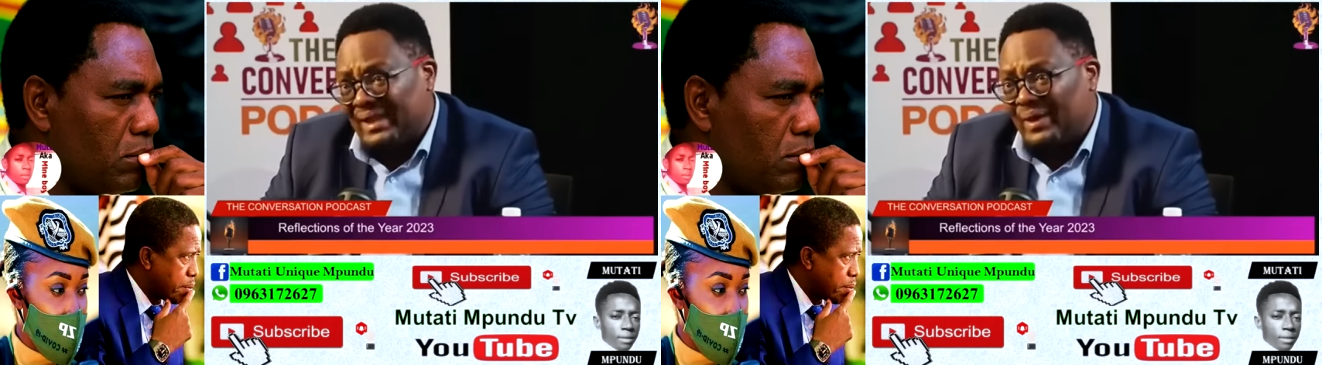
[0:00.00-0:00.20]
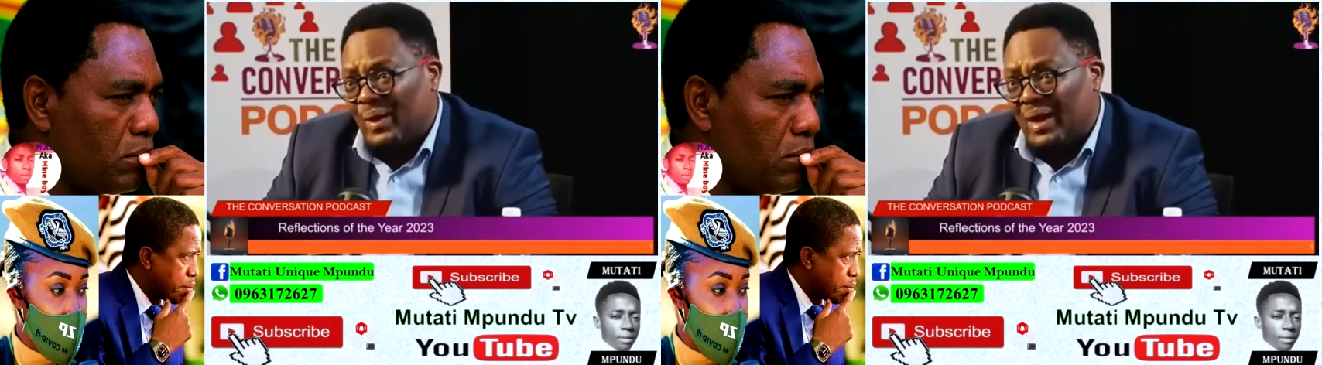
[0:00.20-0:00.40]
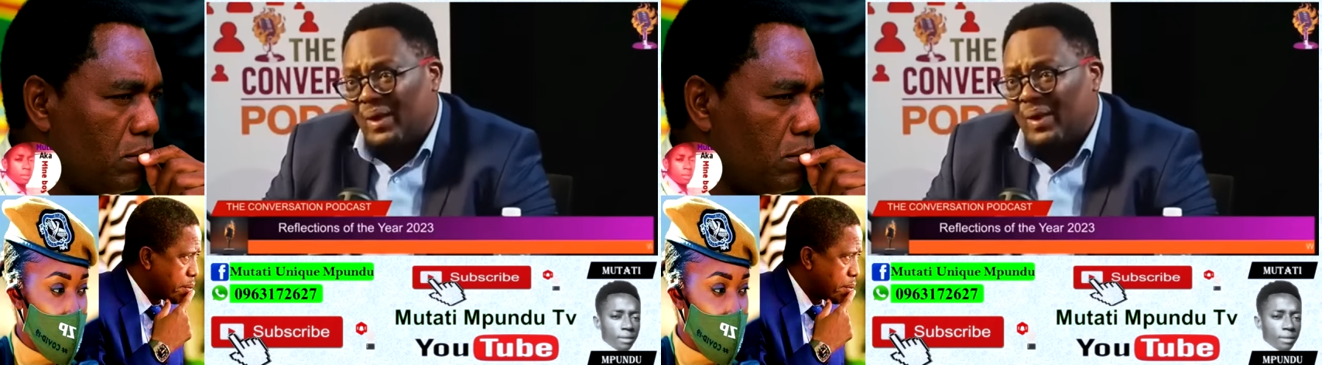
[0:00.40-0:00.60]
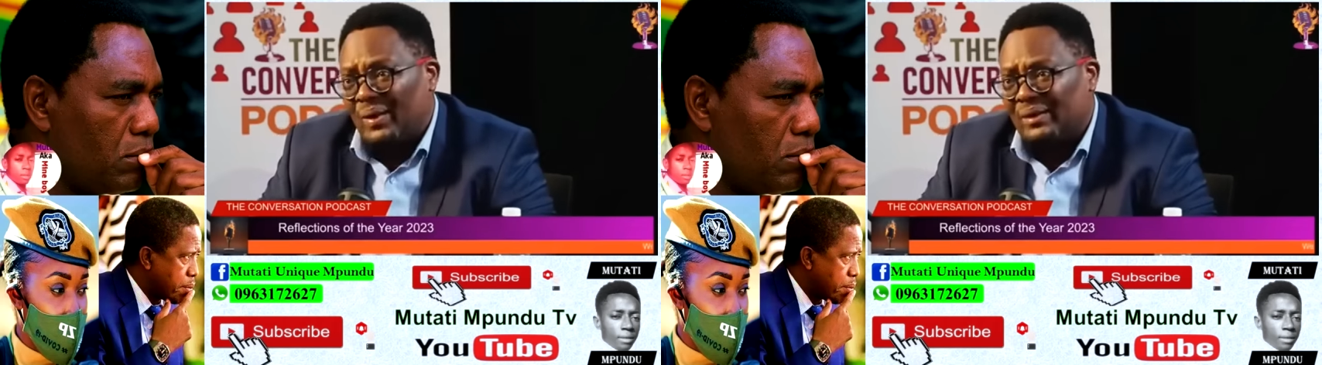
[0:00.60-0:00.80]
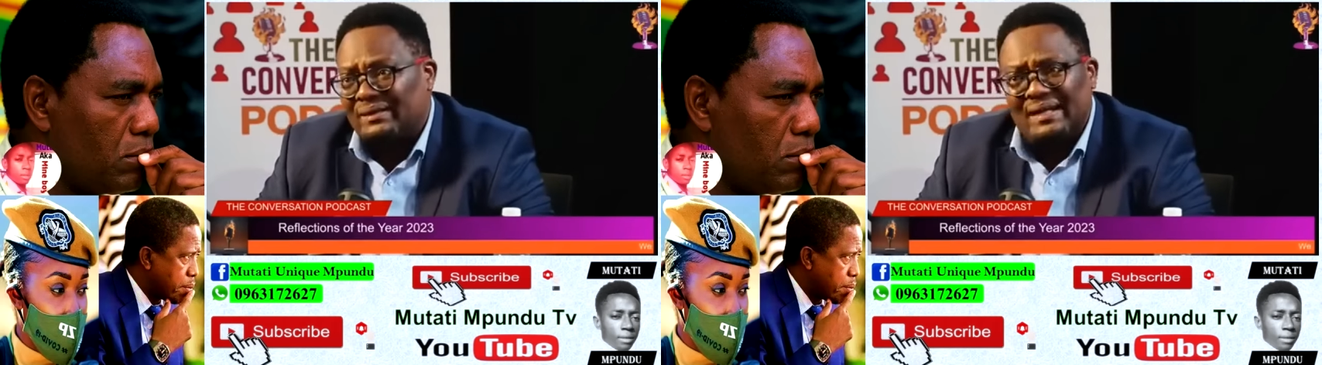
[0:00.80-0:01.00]
Speaker 1: the, you
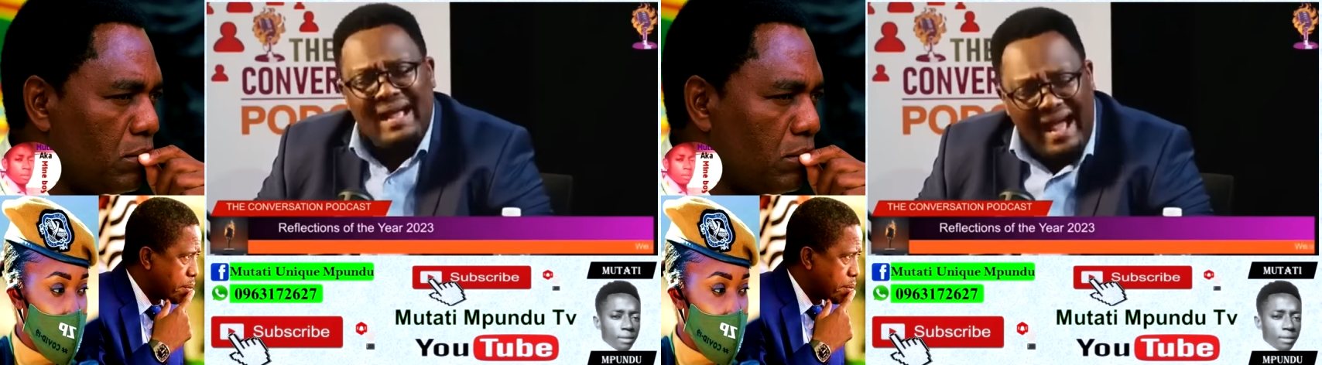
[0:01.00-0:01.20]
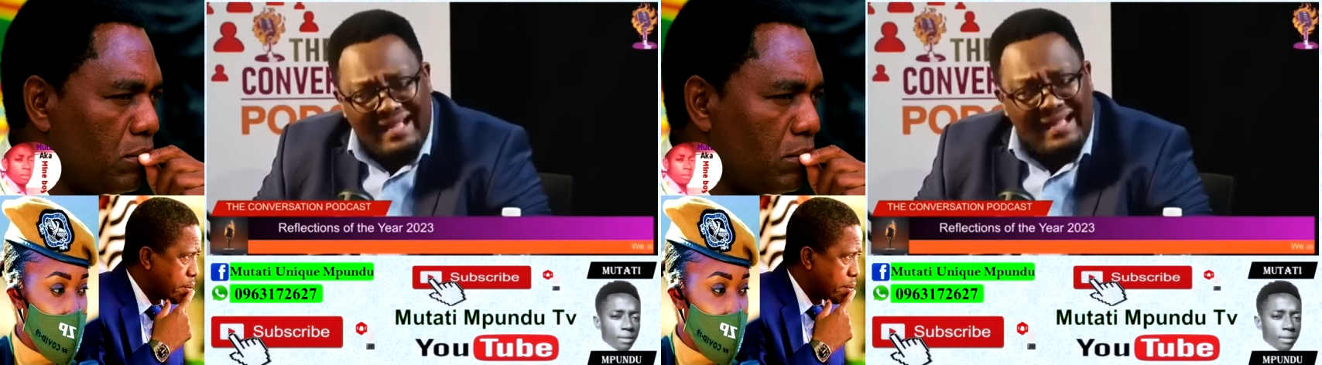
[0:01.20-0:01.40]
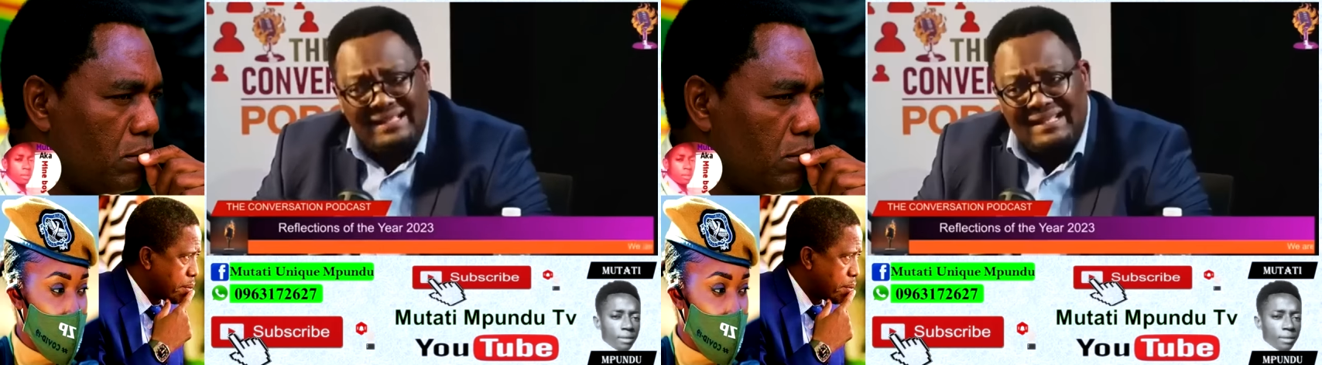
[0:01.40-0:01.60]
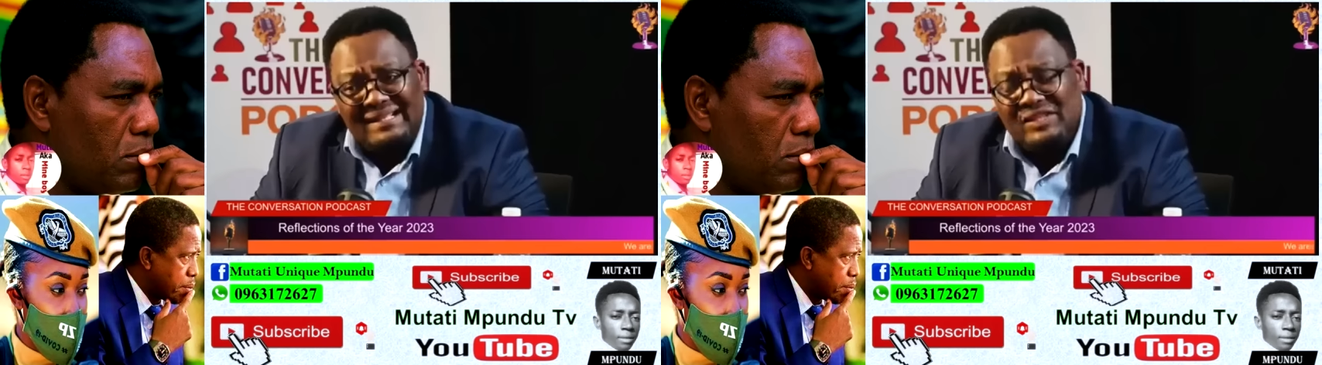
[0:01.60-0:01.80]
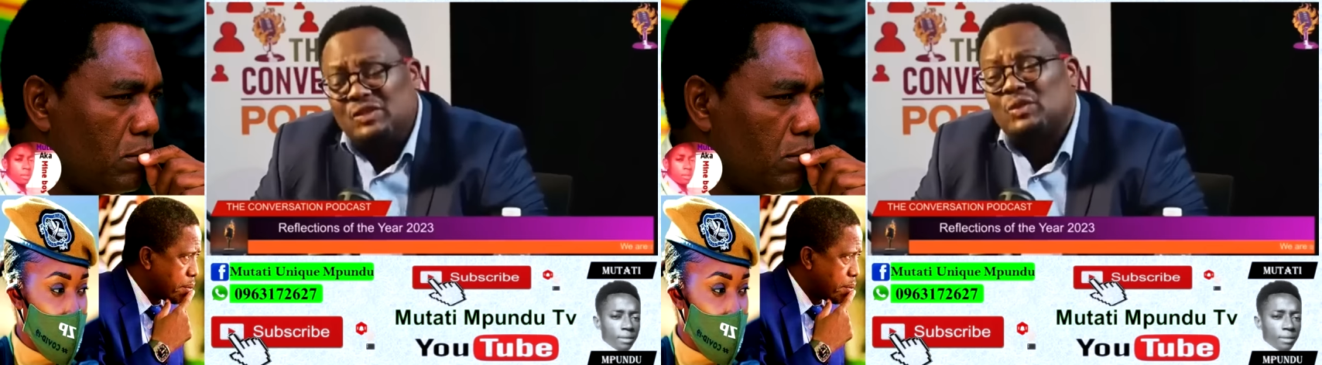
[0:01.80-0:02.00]
know, this levy
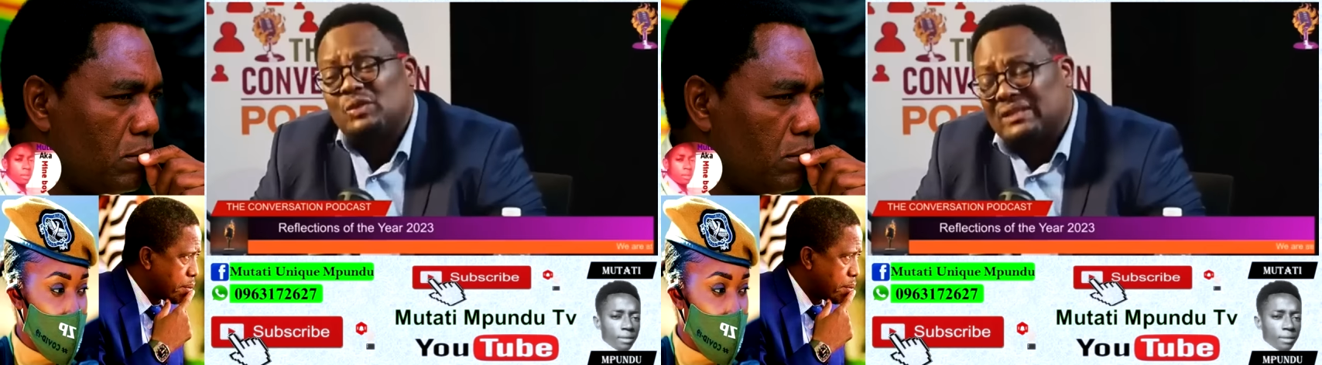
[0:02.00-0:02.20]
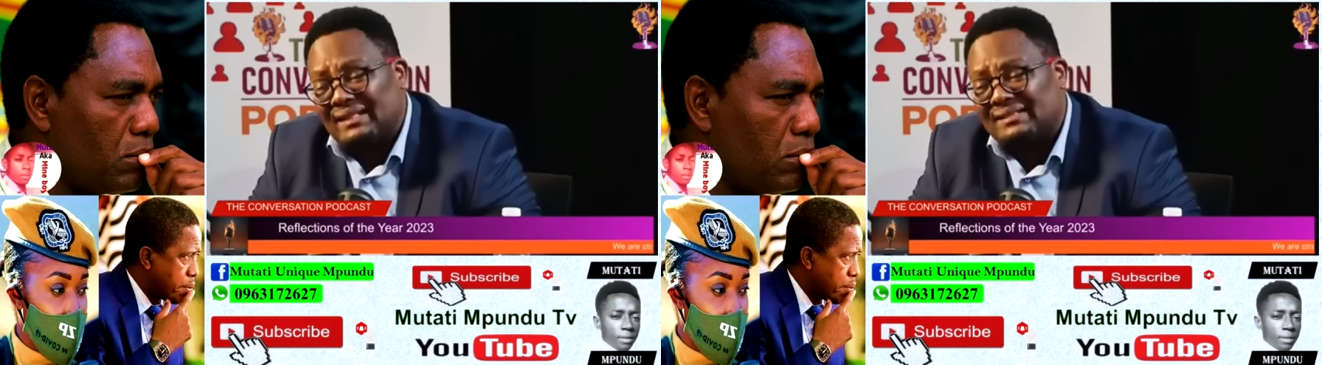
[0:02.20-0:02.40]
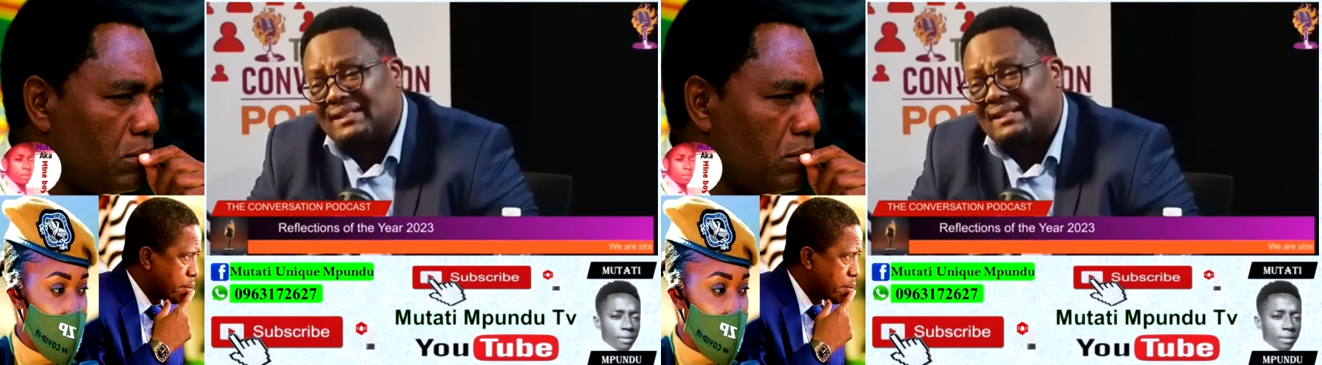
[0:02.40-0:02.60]
that has come for